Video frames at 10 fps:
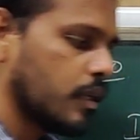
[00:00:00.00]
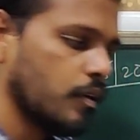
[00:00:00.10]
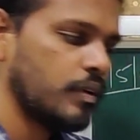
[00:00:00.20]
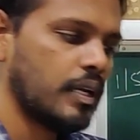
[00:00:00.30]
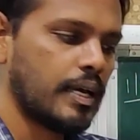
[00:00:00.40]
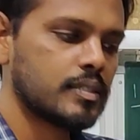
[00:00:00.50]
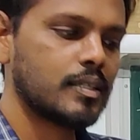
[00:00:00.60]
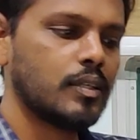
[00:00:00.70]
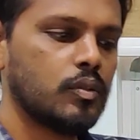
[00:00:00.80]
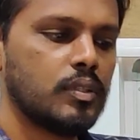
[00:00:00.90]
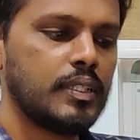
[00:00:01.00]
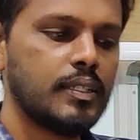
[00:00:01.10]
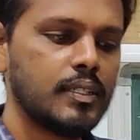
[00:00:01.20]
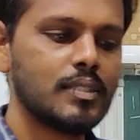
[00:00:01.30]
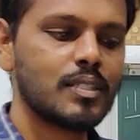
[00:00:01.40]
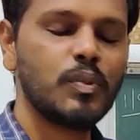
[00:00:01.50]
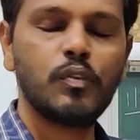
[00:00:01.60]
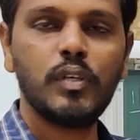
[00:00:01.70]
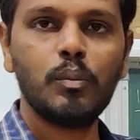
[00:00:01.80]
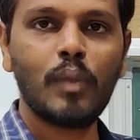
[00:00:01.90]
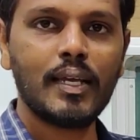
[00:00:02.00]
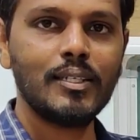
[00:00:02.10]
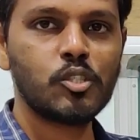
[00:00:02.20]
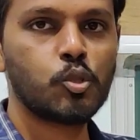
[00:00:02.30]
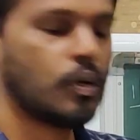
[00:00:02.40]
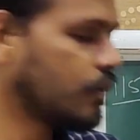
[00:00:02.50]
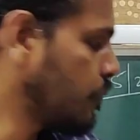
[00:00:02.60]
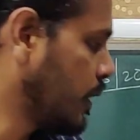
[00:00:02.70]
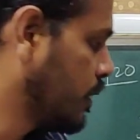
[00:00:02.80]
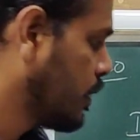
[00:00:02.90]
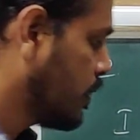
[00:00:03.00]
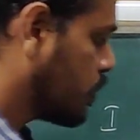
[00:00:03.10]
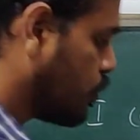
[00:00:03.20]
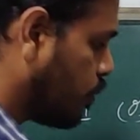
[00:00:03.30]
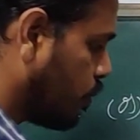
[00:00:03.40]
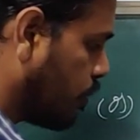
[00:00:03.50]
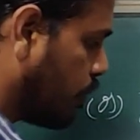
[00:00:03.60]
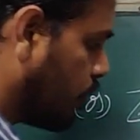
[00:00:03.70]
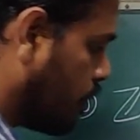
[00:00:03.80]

Now we are asking you the integers between minus 2 and 3. So